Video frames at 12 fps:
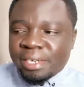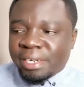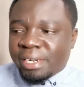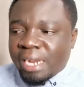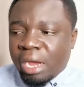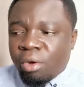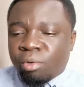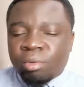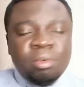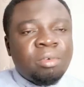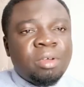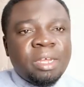
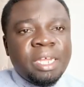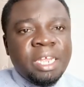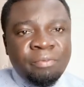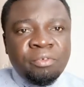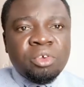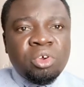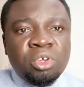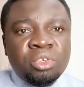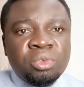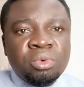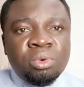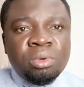Now, if you go
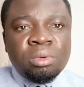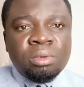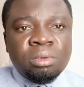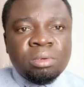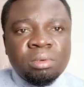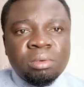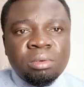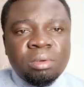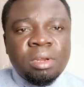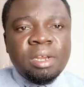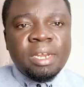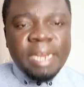to
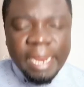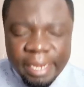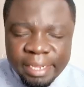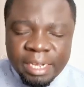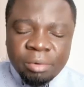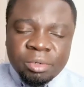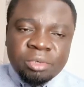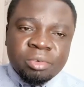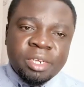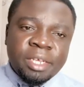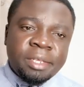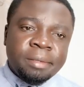Nandi County
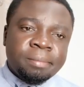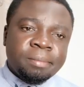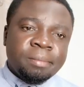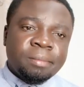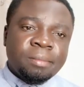today,